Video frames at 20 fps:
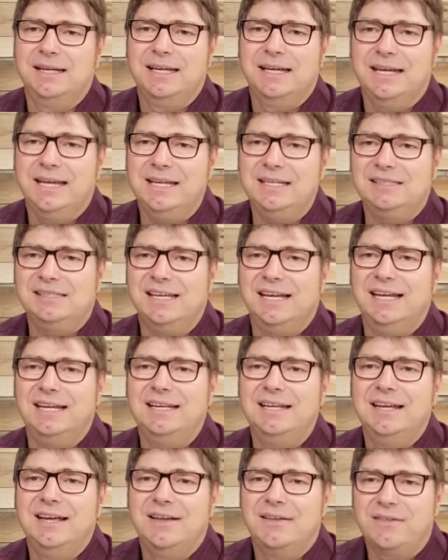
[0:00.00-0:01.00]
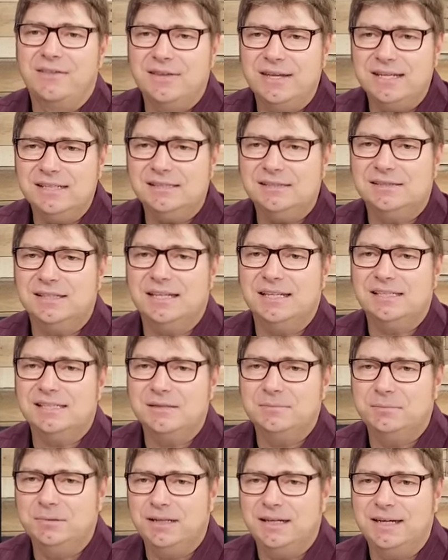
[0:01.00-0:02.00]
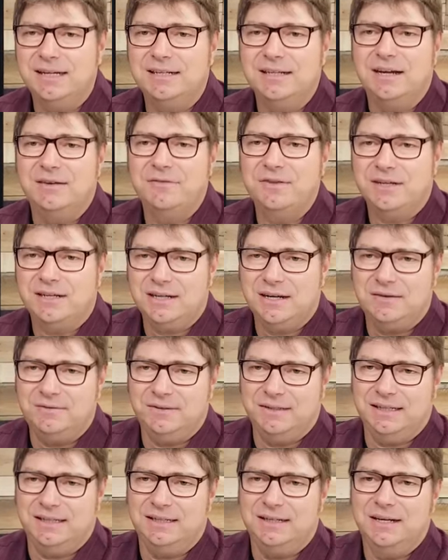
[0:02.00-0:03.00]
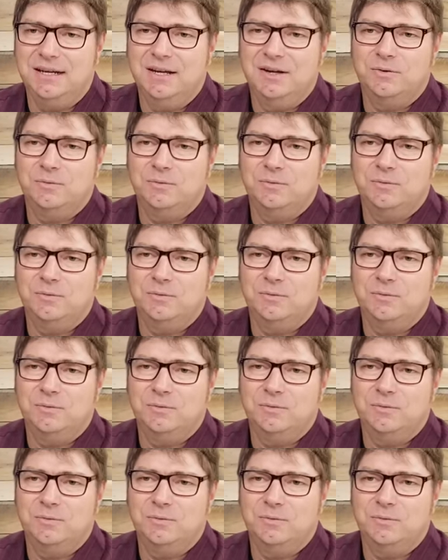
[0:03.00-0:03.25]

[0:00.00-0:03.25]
He said, "This is the blood of the covenant,